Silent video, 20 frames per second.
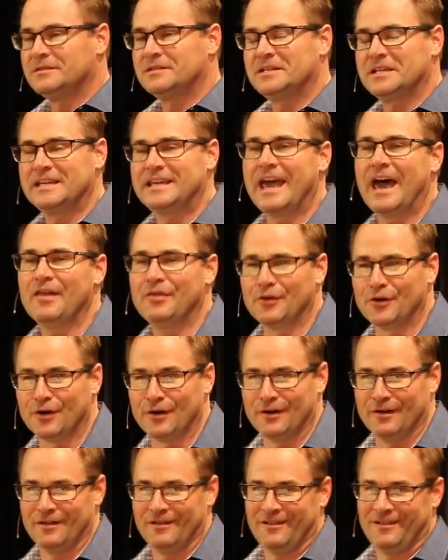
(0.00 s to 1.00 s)

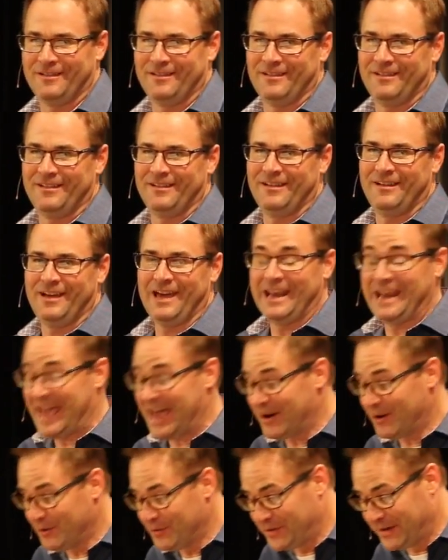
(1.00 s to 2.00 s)
together and
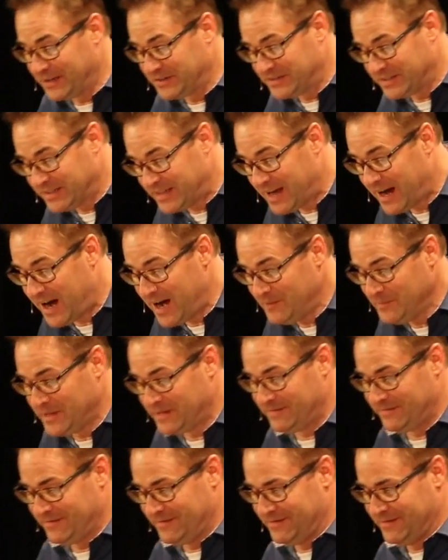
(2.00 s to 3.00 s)
had all things in
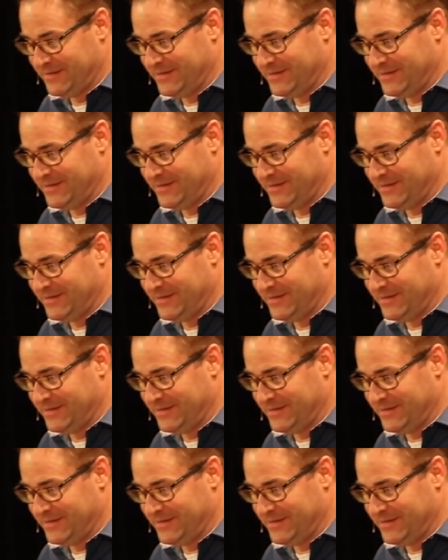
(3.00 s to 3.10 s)
common.